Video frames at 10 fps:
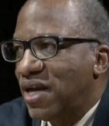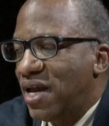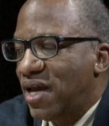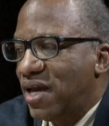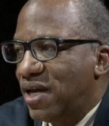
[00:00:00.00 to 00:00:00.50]

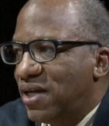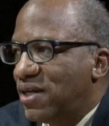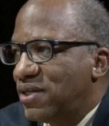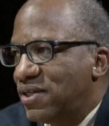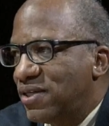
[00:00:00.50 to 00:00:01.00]

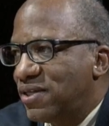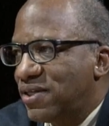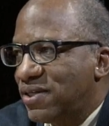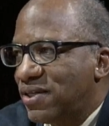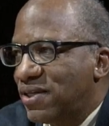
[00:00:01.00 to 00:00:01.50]
and
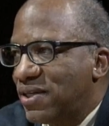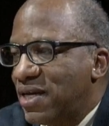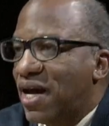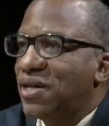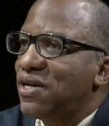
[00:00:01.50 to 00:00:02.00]

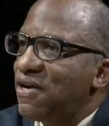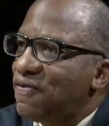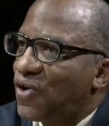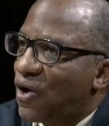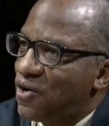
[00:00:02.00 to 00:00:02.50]
and I
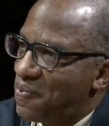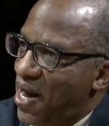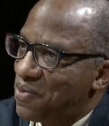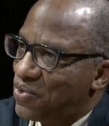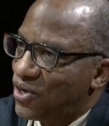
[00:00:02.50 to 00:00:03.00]
loved
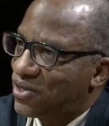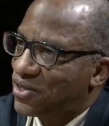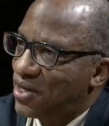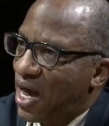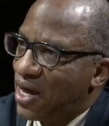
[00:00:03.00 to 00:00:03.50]
hardback
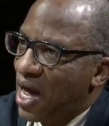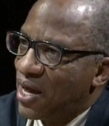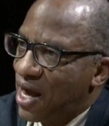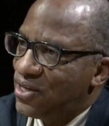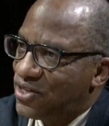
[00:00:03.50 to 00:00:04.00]
books.
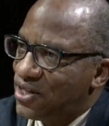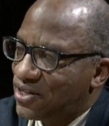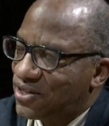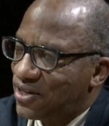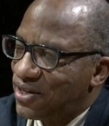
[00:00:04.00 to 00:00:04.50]
I
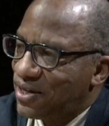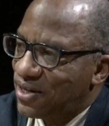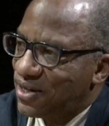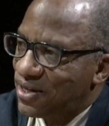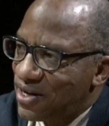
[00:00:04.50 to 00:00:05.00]
just
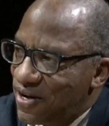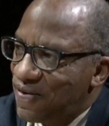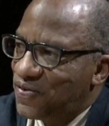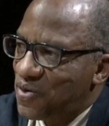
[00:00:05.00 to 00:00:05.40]
loved